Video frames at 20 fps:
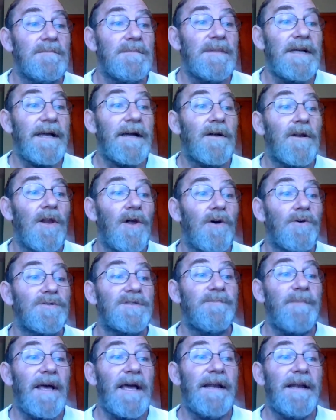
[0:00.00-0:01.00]
in
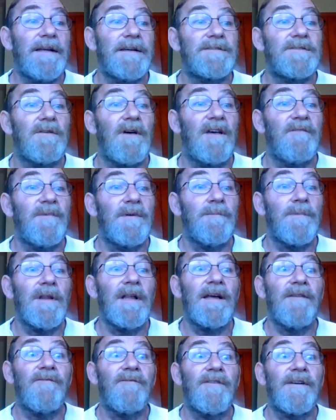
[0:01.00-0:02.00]
closed beta, so I've been
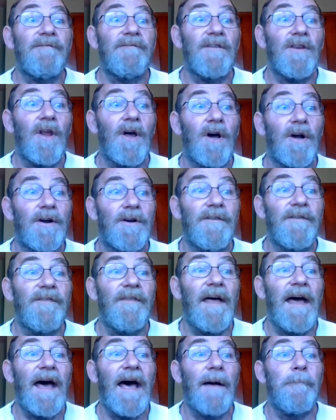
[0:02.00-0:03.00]
playing for even longer
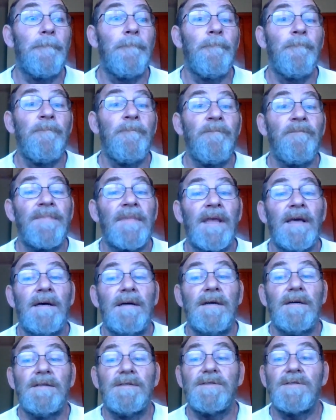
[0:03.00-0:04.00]
than that.
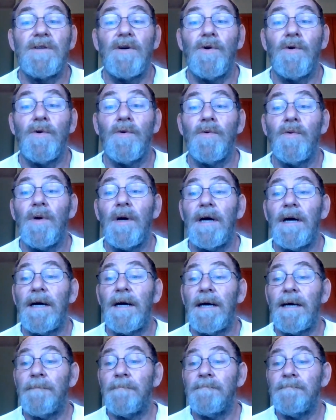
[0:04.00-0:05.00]
So
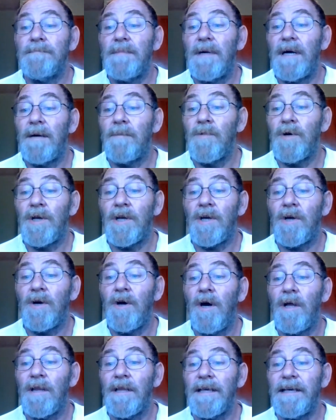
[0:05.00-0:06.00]
I'm going to
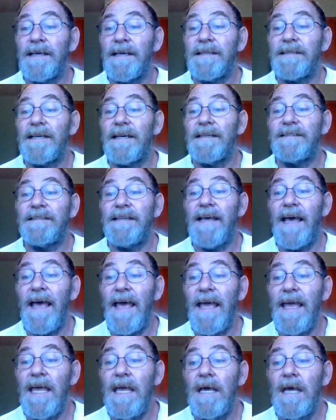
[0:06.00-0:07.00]
call it a
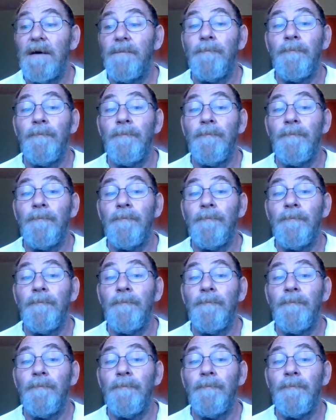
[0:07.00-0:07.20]
day.